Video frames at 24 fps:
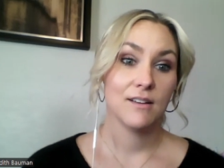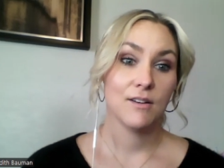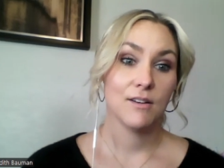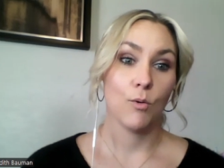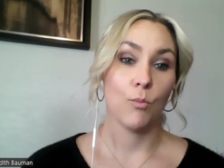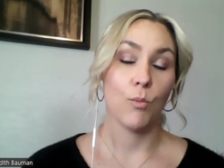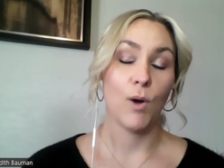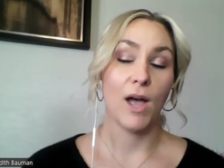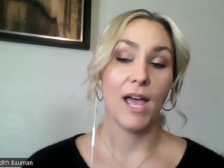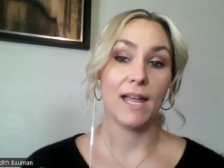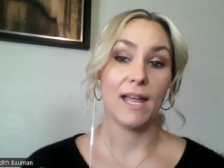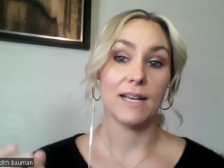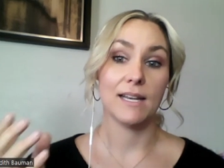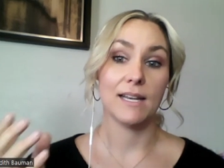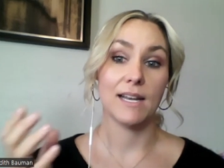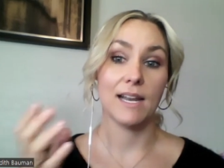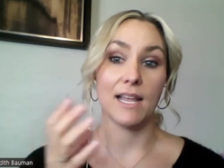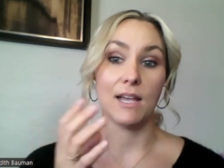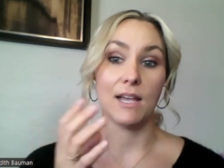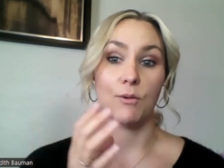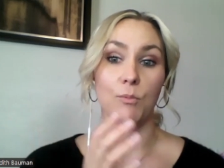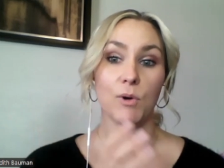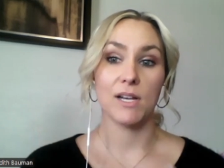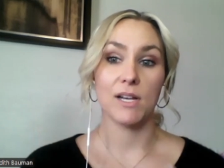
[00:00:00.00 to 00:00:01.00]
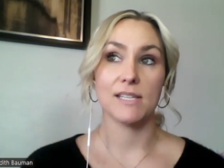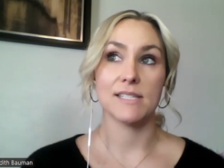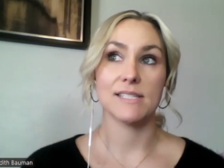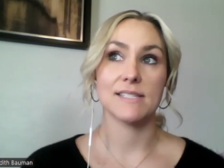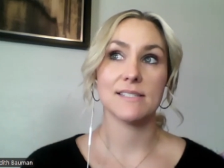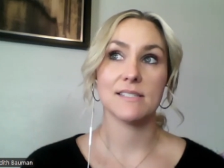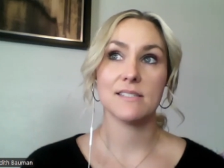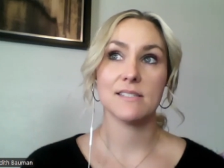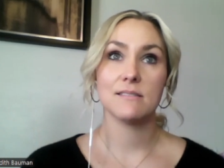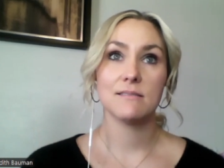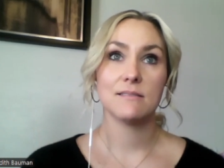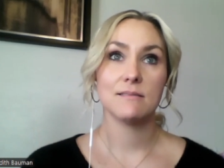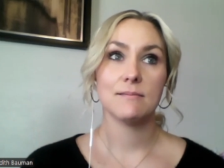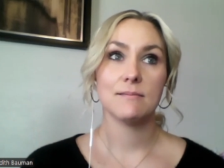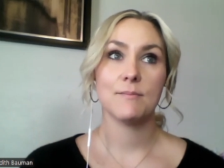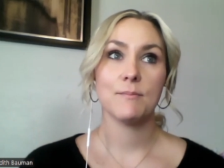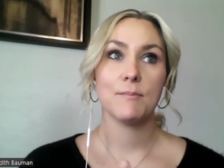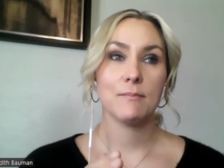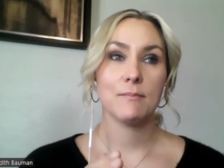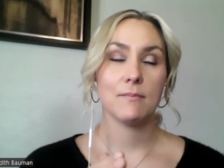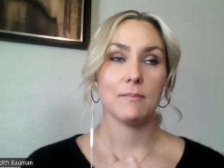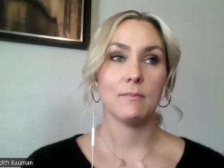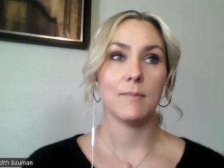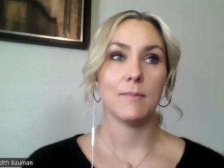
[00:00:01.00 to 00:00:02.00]
when it was
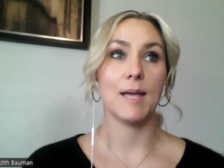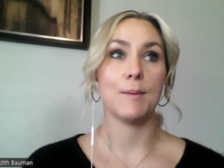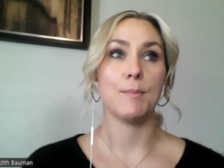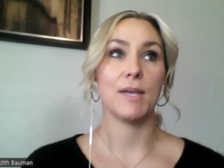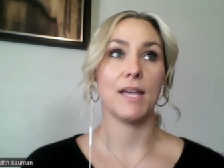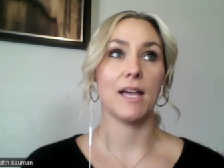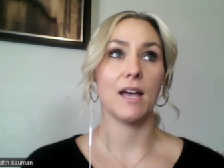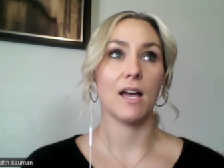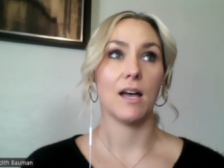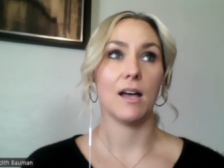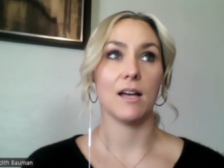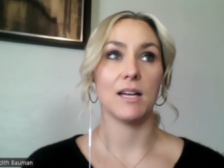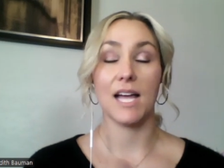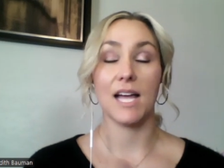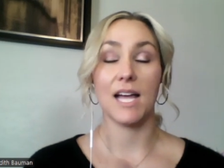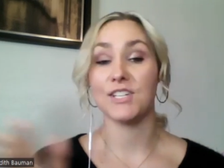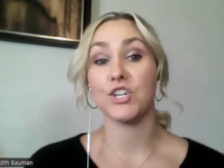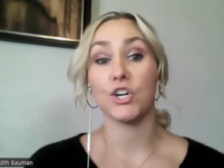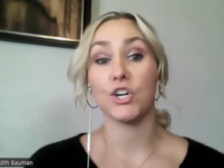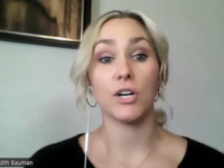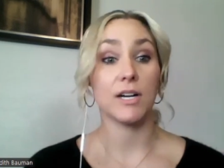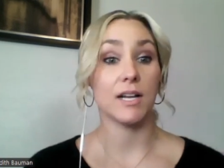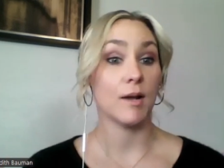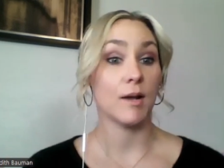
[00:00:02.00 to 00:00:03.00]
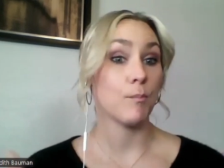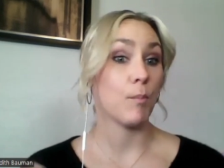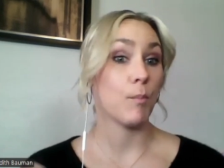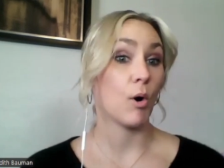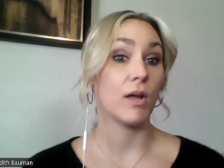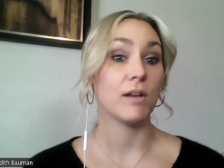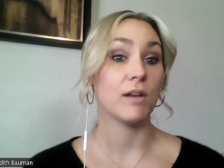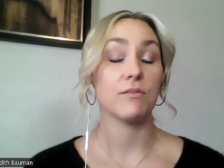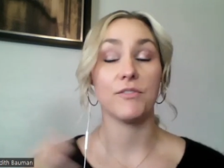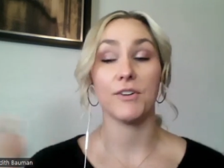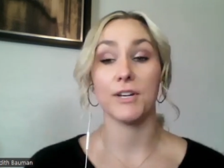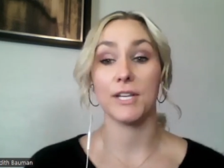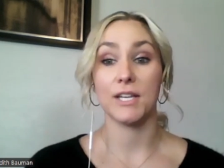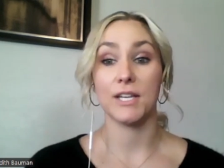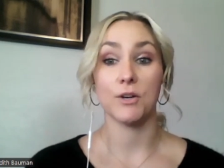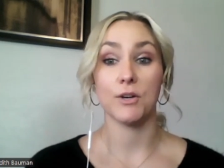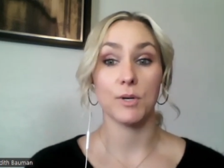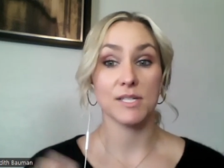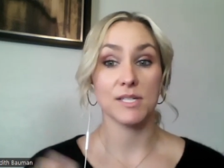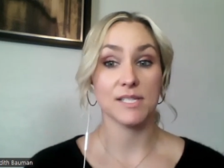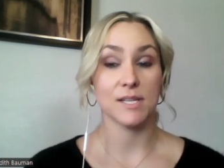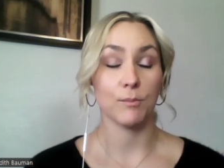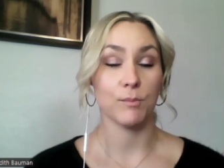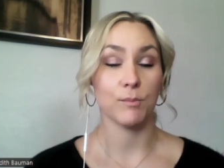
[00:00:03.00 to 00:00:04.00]
maybe a, a turning point for you
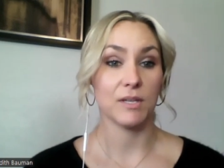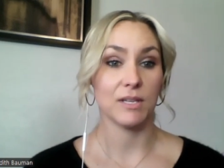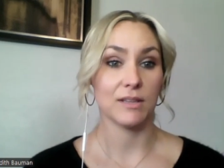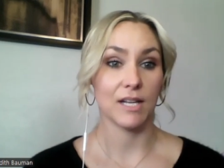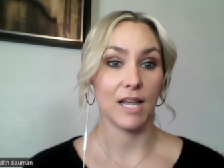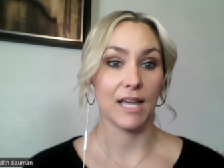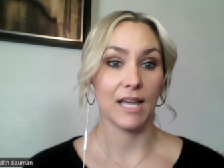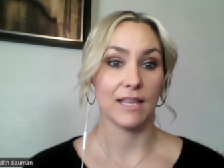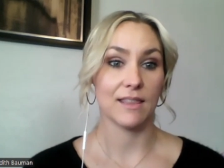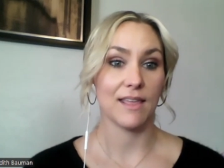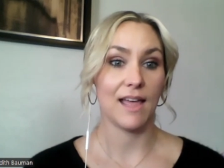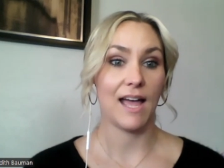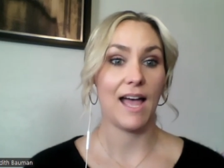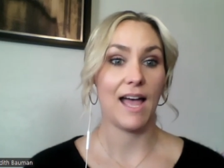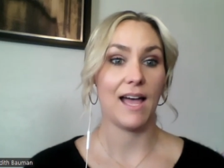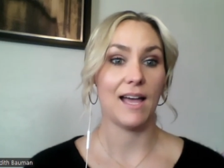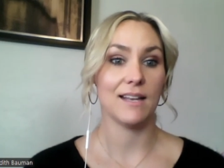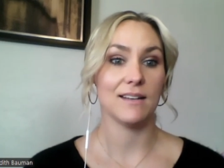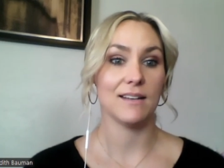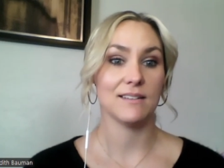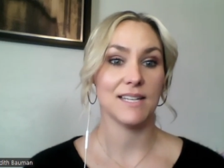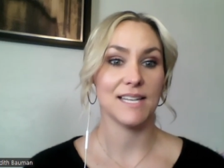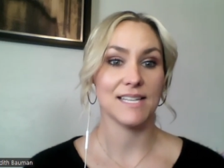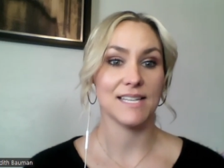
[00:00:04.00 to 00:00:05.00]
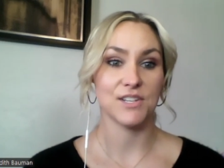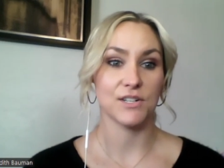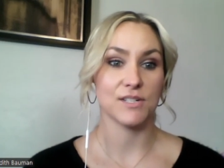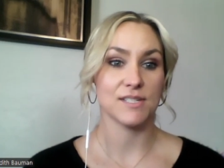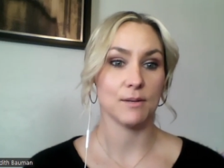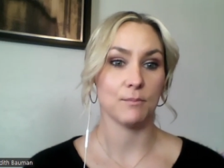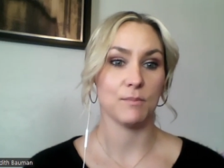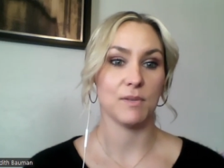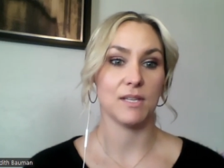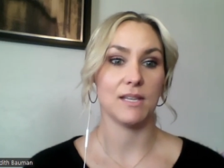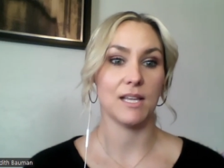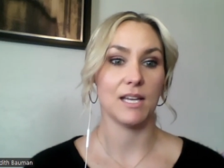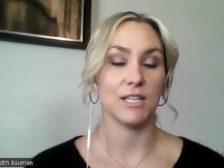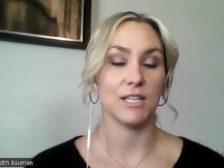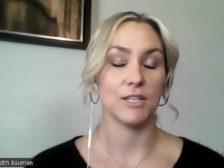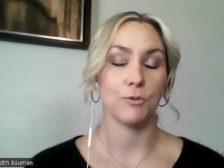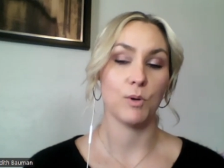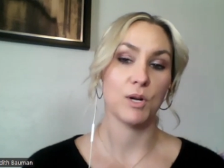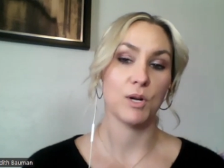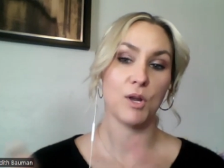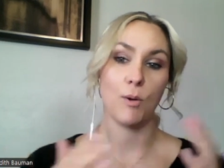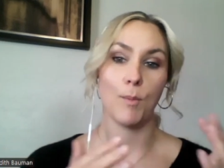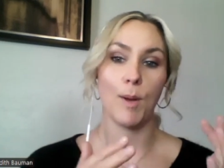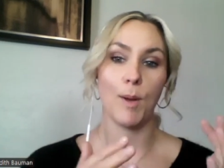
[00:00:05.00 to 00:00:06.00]
or something like that is there something that you
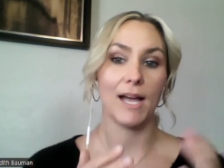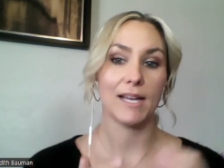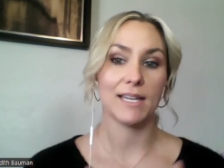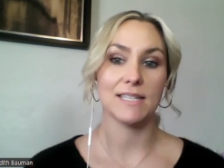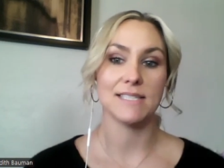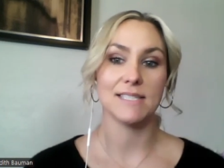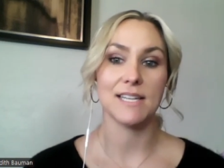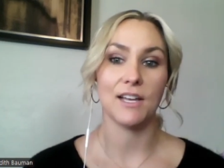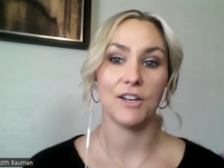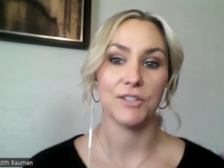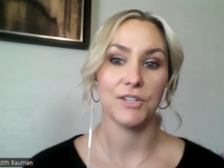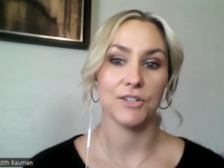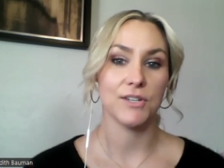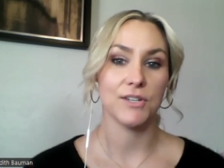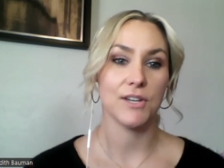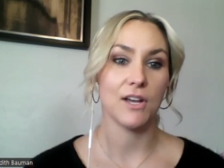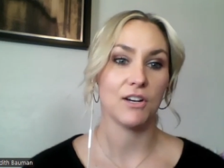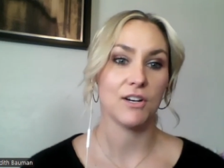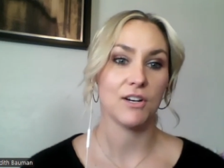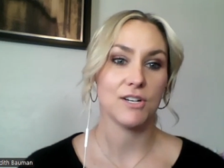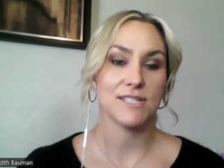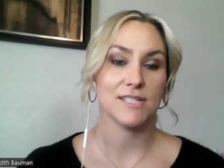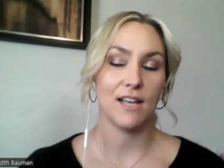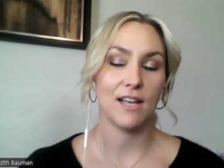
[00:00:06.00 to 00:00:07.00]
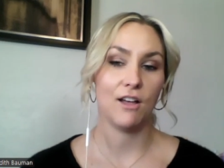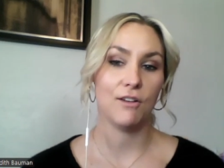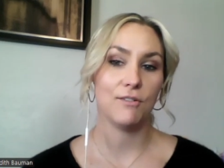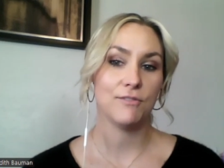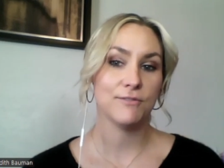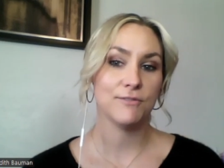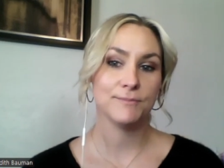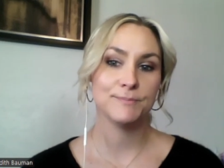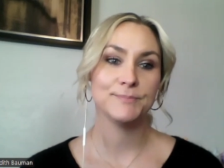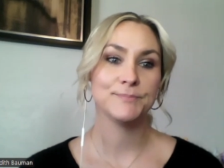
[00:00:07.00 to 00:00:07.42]
would go back and tell your younger self